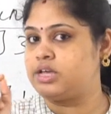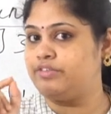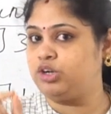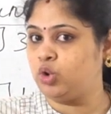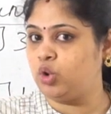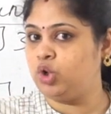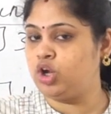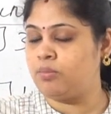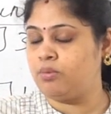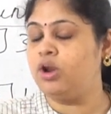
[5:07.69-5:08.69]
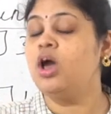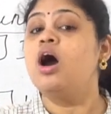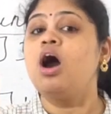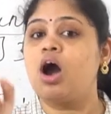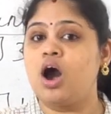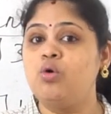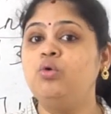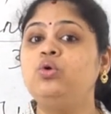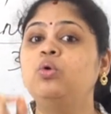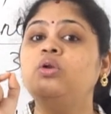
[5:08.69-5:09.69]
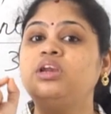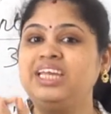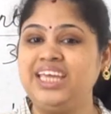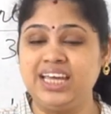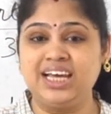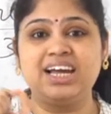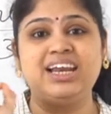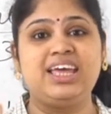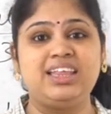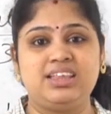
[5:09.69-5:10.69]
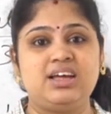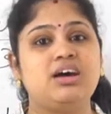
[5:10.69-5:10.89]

I have told you about how to recollect